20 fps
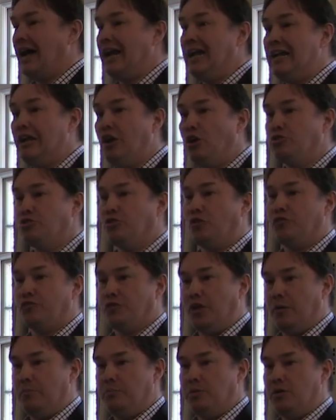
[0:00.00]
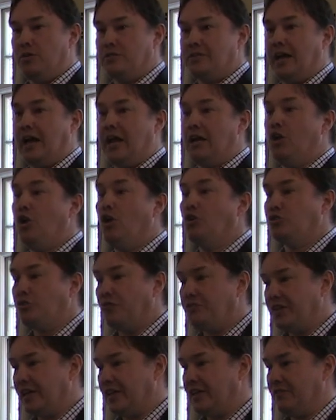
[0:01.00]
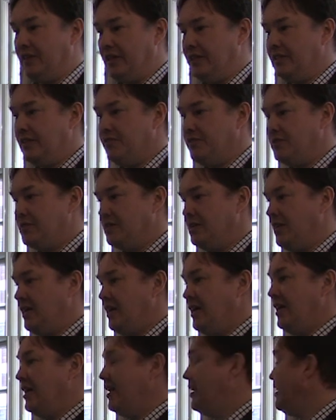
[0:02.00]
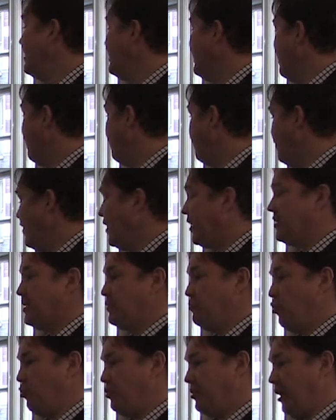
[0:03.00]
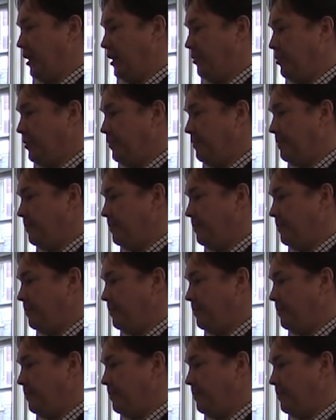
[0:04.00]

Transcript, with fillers: a lot of numbers, a lot of derivatives, in a very small time.